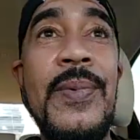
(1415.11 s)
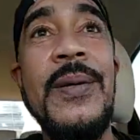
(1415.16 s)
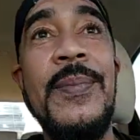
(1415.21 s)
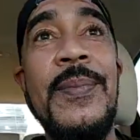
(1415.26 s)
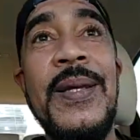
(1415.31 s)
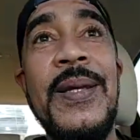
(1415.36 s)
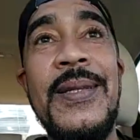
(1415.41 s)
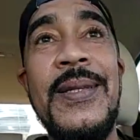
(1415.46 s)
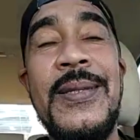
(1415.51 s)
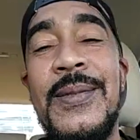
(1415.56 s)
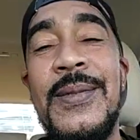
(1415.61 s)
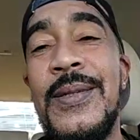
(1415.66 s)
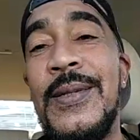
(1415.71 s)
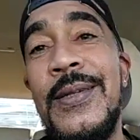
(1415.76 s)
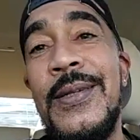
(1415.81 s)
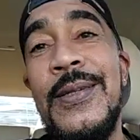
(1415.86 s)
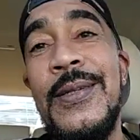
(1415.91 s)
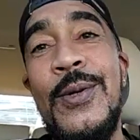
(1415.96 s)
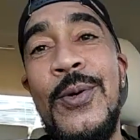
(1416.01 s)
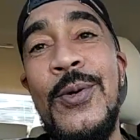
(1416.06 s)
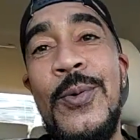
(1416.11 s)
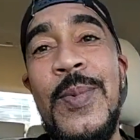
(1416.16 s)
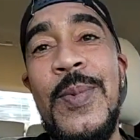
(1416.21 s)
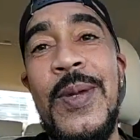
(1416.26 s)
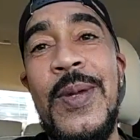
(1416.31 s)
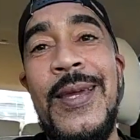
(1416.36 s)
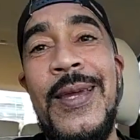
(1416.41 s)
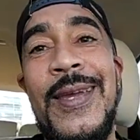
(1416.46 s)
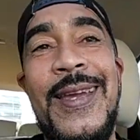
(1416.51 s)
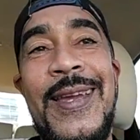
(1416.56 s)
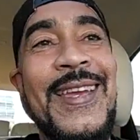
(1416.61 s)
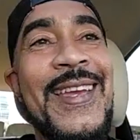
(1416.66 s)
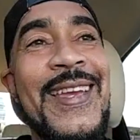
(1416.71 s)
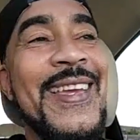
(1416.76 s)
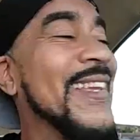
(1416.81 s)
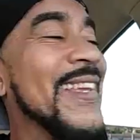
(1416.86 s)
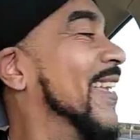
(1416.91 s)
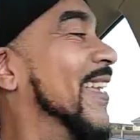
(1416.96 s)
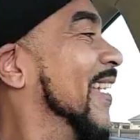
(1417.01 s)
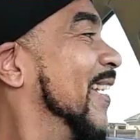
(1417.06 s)
I mean, he's a good dude, man.
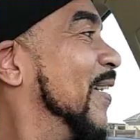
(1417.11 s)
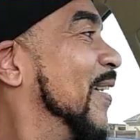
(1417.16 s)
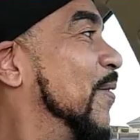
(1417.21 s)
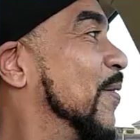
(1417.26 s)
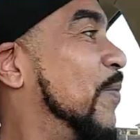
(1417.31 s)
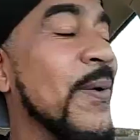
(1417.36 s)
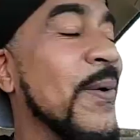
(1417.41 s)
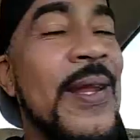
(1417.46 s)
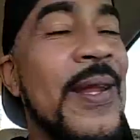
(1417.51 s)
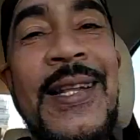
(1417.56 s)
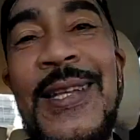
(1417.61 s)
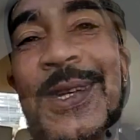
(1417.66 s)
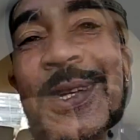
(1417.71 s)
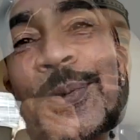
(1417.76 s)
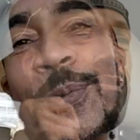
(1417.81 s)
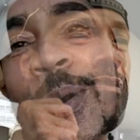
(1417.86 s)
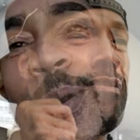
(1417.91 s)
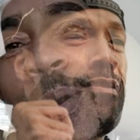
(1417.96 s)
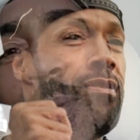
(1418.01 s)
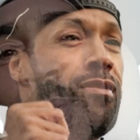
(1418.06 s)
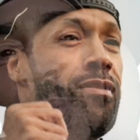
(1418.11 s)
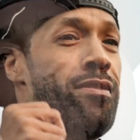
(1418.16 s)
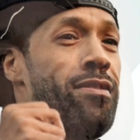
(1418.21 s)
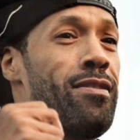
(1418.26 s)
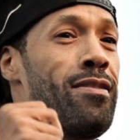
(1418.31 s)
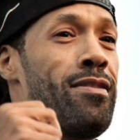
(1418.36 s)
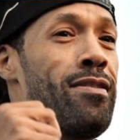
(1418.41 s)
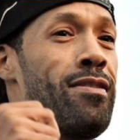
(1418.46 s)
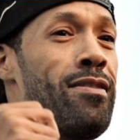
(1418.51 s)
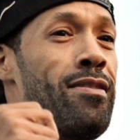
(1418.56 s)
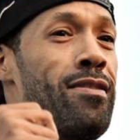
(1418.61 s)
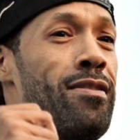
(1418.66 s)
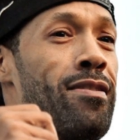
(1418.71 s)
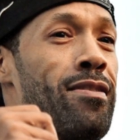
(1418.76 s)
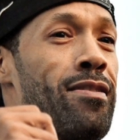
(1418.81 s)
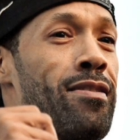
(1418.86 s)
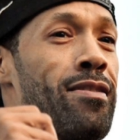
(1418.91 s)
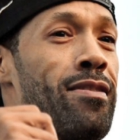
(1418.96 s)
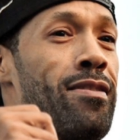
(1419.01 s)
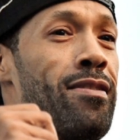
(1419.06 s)
But I would like to do one with
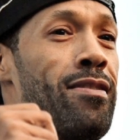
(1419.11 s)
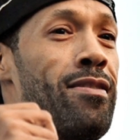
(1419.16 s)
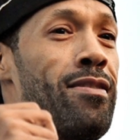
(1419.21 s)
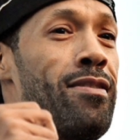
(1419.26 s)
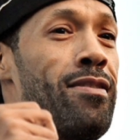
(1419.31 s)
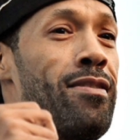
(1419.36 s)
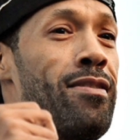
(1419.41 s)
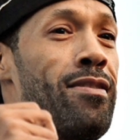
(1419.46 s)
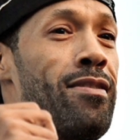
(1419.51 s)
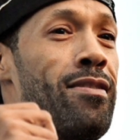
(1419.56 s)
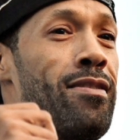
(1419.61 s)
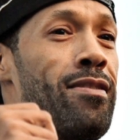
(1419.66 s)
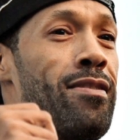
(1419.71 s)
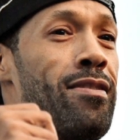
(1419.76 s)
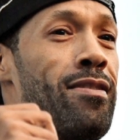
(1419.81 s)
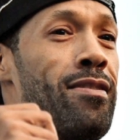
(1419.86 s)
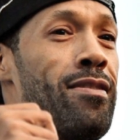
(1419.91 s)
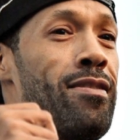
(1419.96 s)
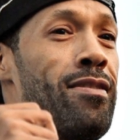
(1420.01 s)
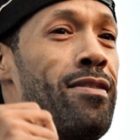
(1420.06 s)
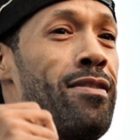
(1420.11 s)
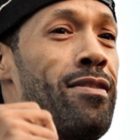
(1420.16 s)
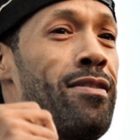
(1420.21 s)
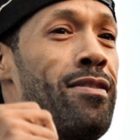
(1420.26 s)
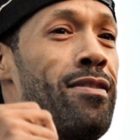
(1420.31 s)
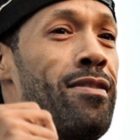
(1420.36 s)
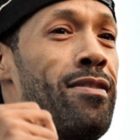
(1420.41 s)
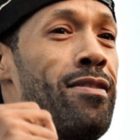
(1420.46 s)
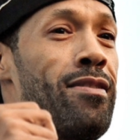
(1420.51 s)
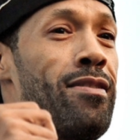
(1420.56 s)
Redman. With Redman.